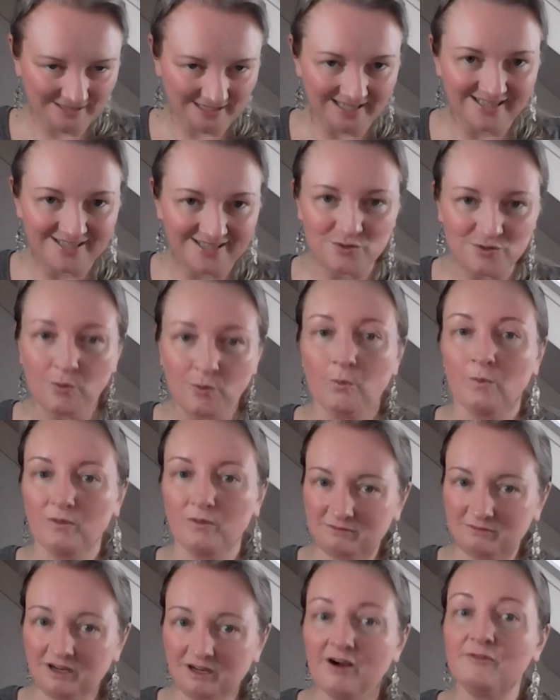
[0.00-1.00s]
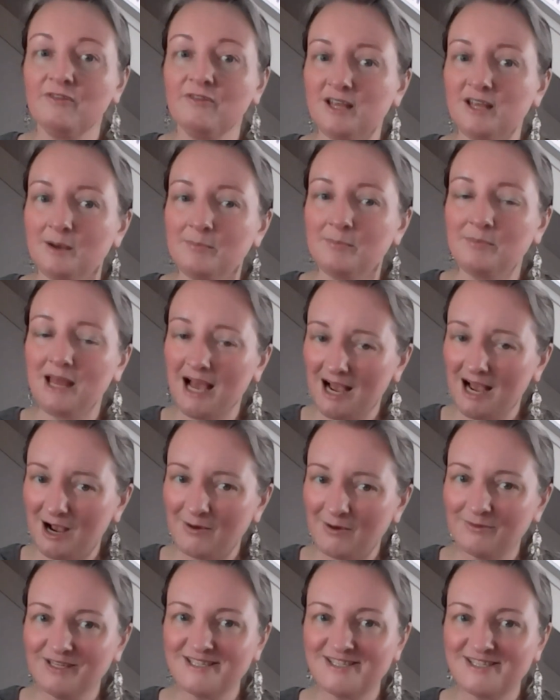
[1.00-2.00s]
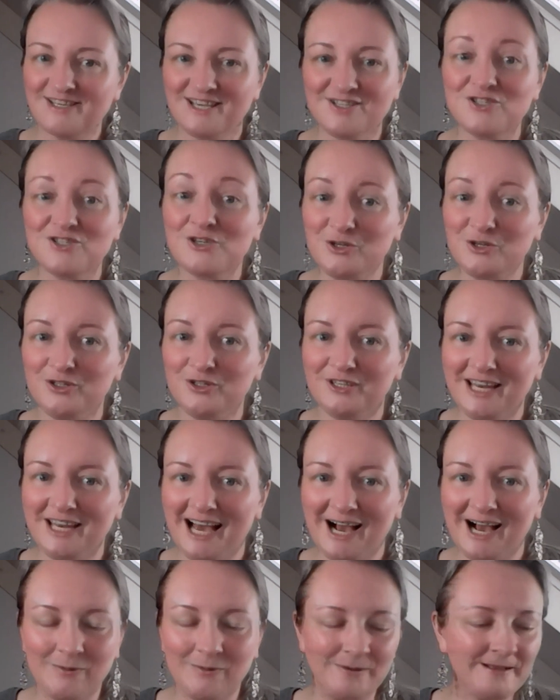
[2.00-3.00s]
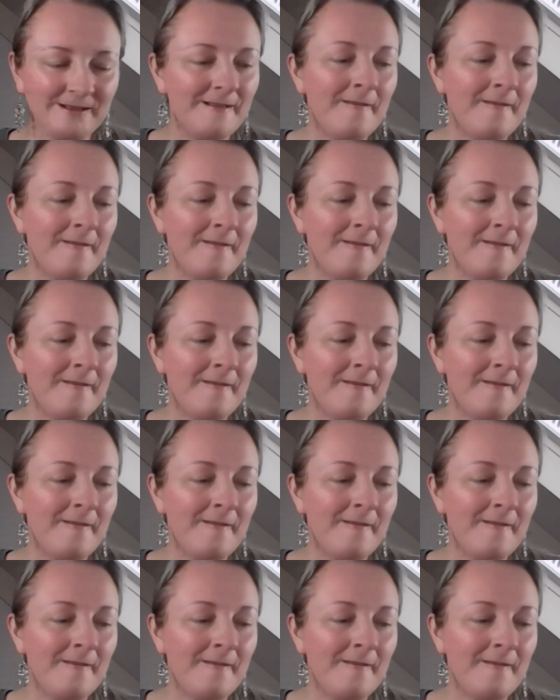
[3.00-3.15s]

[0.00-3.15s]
and it's all covered up now. It's good now.